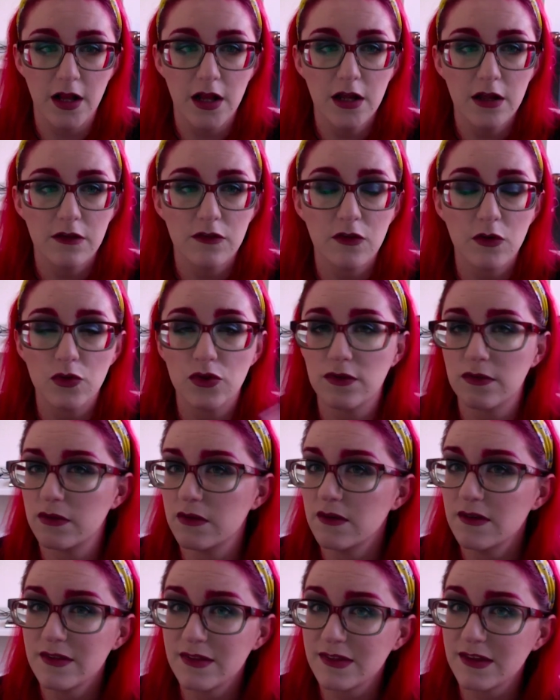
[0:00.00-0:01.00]
So just
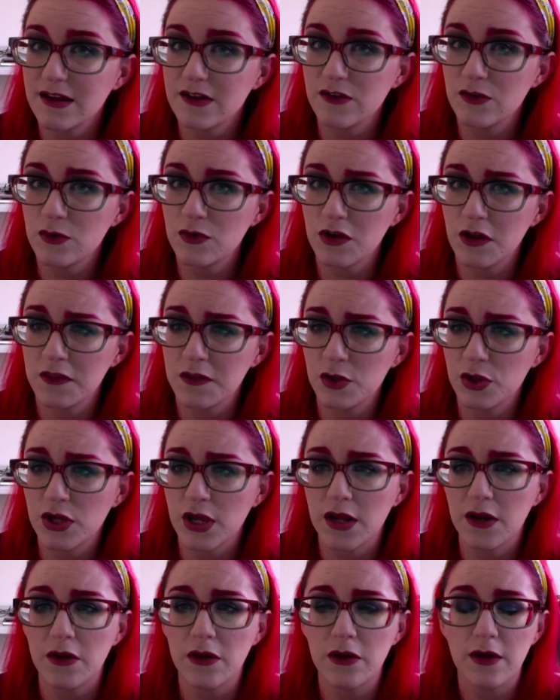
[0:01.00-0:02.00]
stay tuned on the
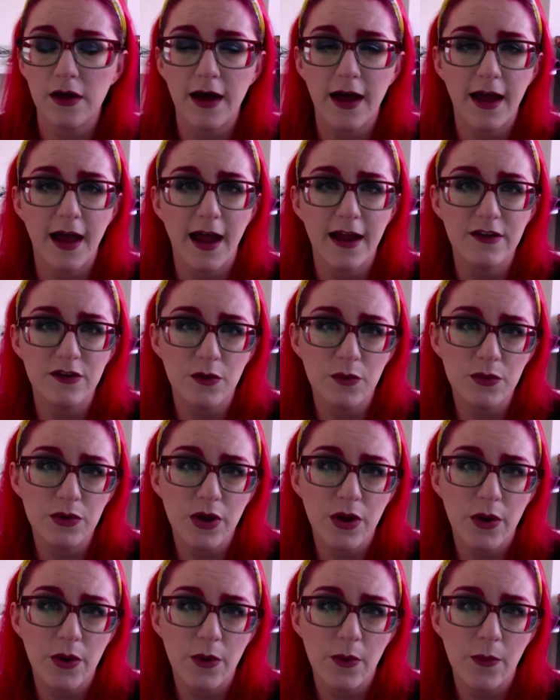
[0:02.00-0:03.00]
channel. I don't
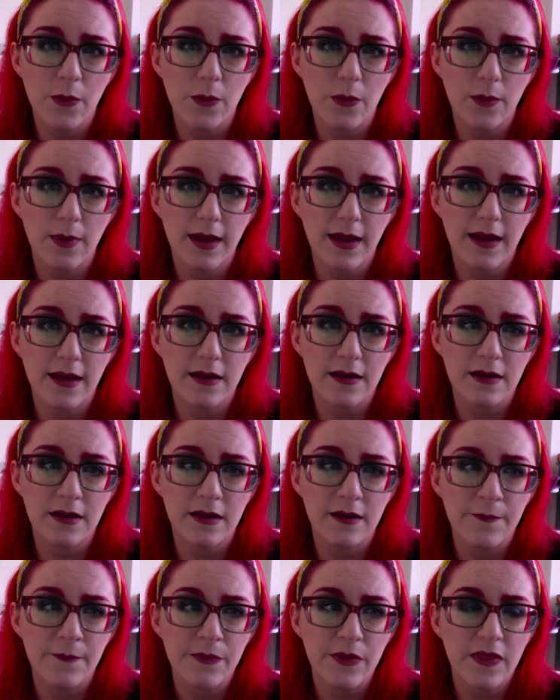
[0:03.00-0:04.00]
know when
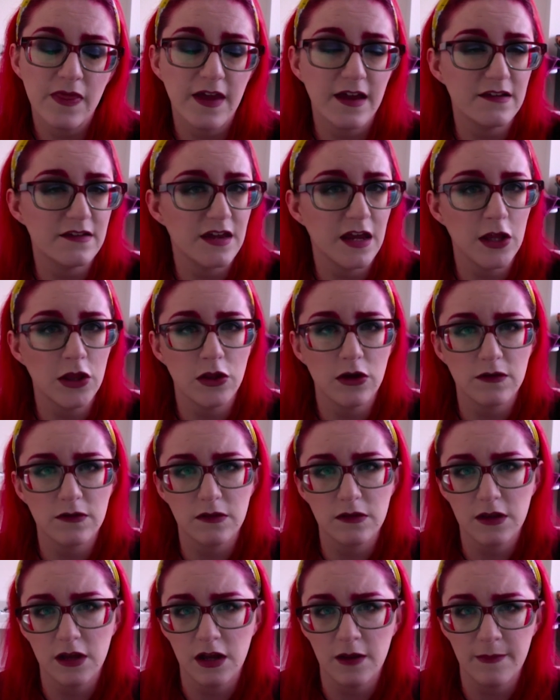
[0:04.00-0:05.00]
that 10 looks is
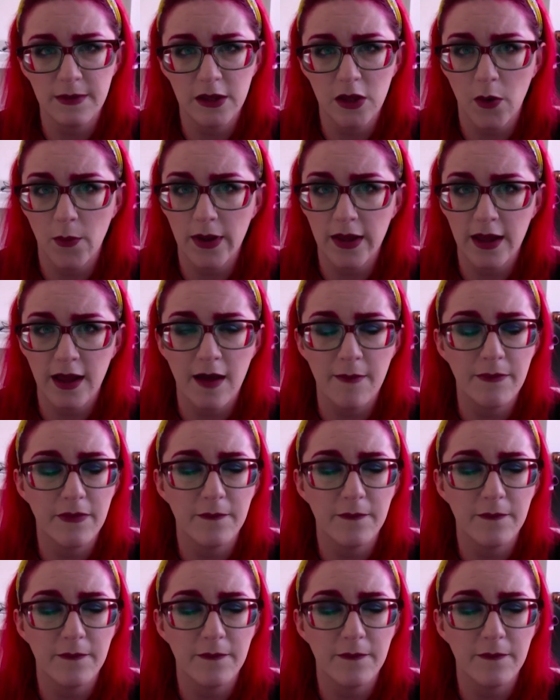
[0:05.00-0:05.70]
going to be going up.